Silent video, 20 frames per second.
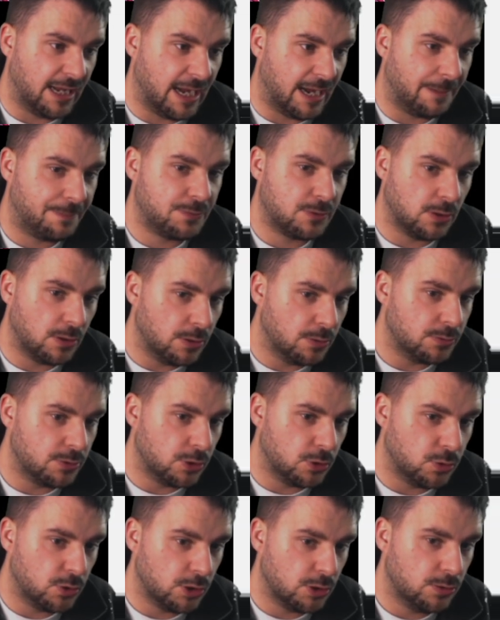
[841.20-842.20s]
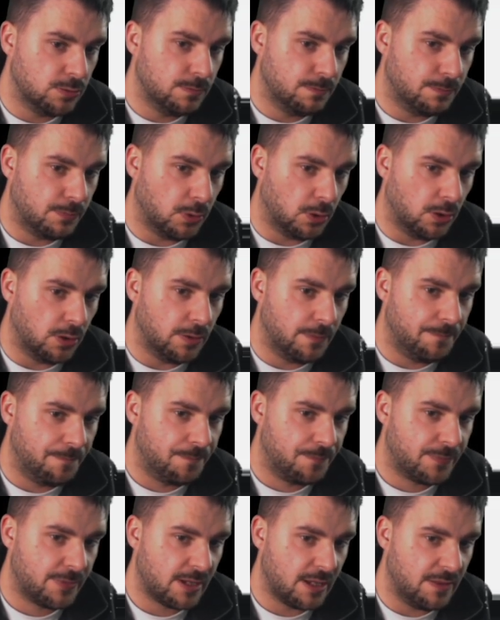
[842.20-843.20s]
absolute doo-doo, but
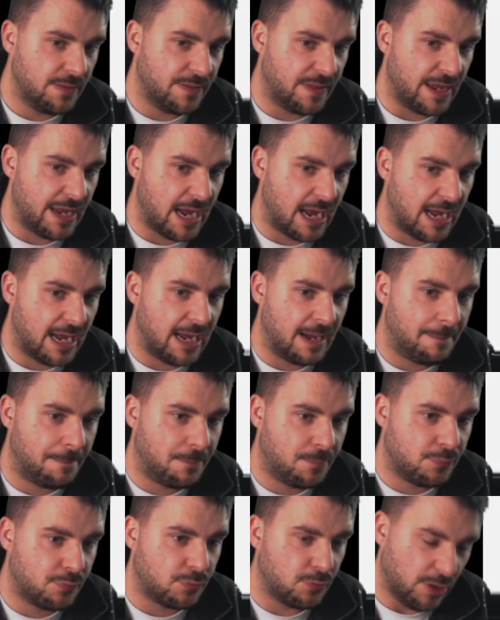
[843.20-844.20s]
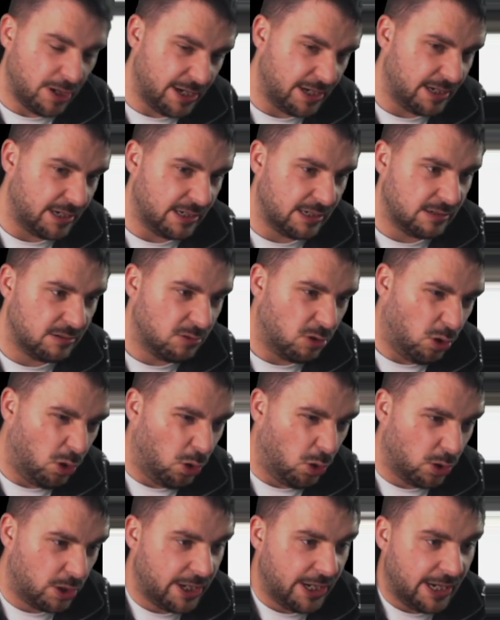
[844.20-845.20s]
they are pretty
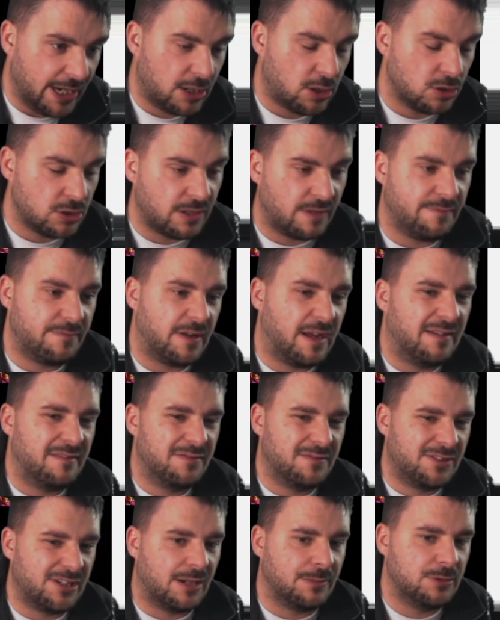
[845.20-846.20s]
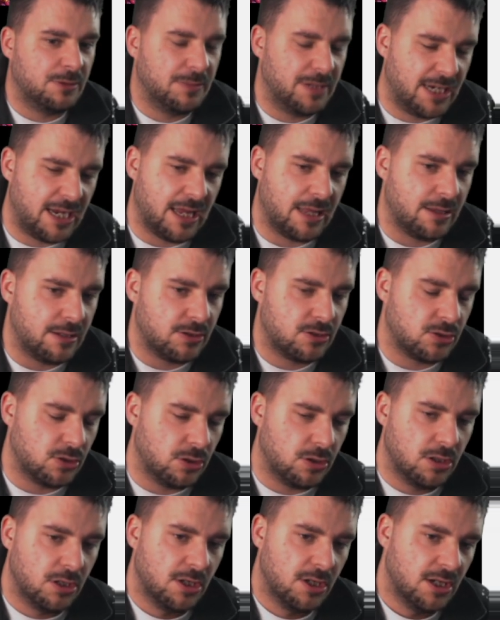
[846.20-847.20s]
okay. Because I've jammed them together,
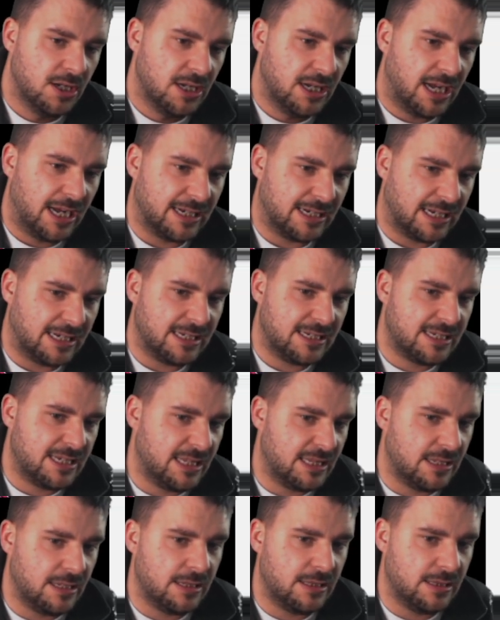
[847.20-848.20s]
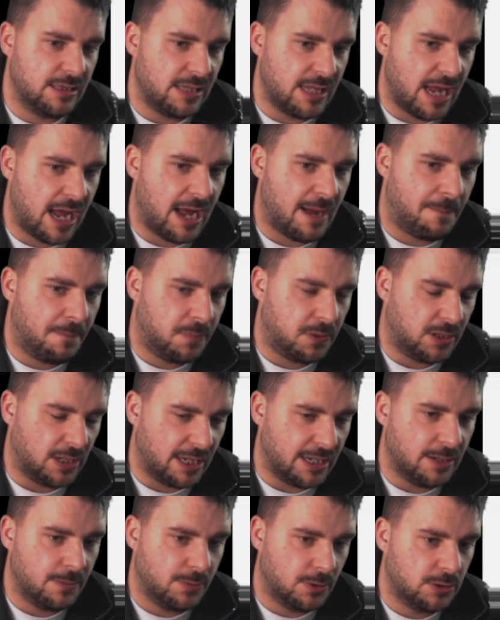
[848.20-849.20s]
so I'd like to say that they are
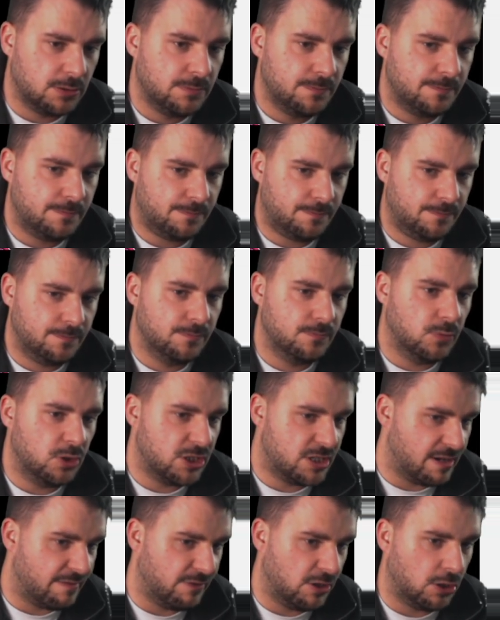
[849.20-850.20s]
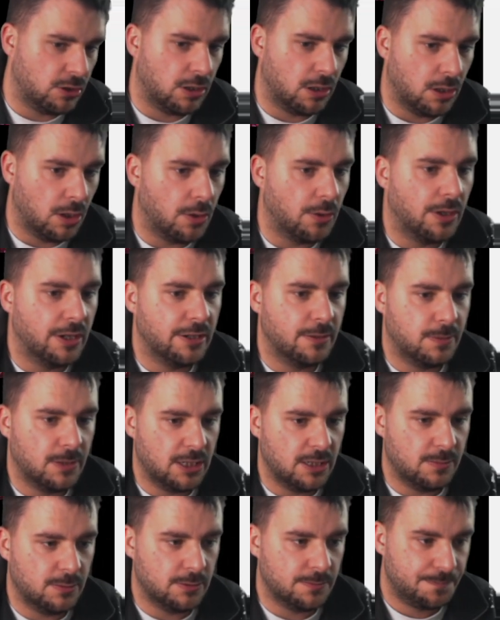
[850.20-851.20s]
playable, but it's definitely on the lower end of
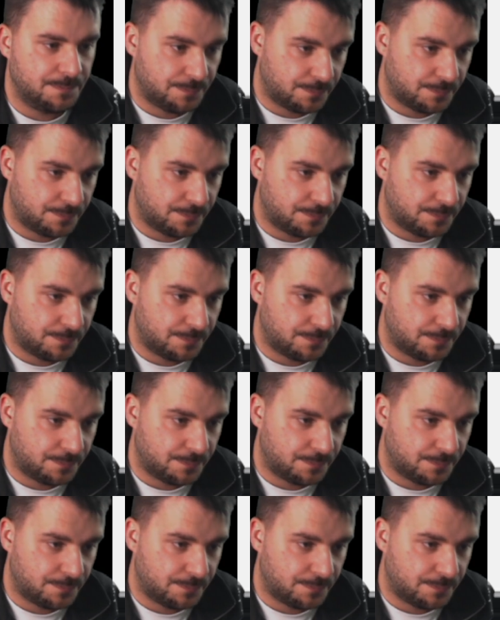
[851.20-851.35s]
playable.